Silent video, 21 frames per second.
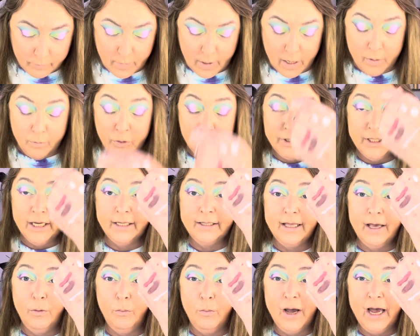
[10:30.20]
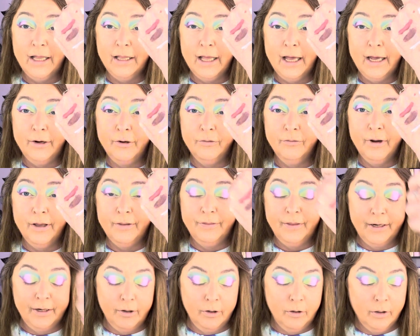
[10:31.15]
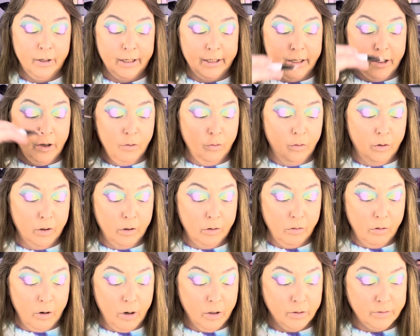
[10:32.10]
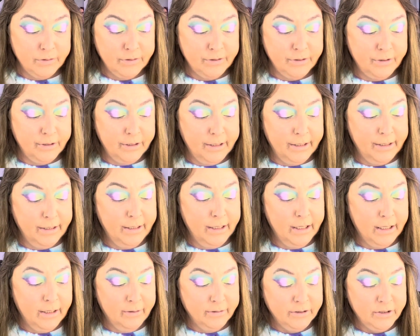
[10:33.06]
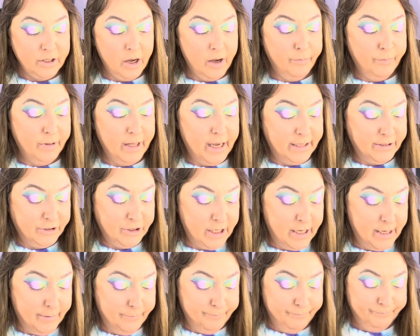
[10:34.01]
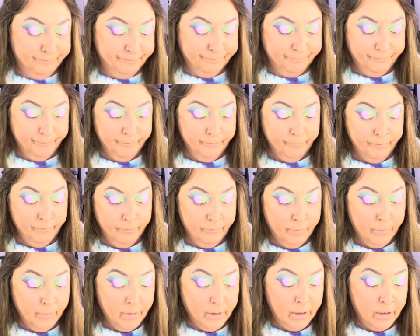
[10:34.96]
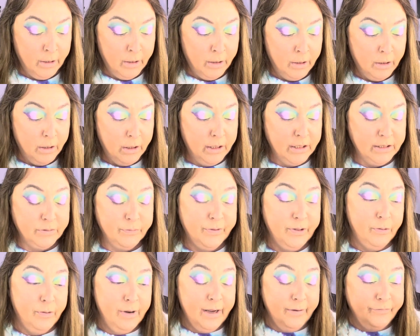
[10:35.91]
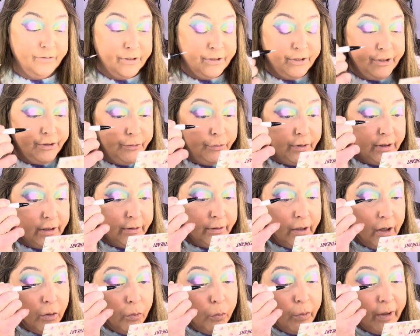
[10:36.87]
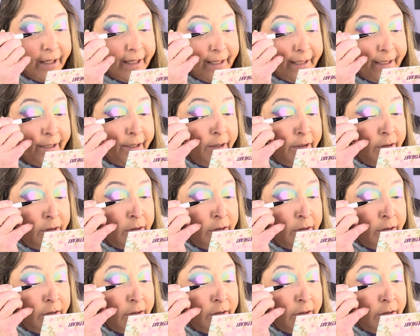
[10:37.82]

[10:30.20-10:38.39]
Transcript: I'm going to take that white liner right there and go across the top lash line, because we don't have to do a wing.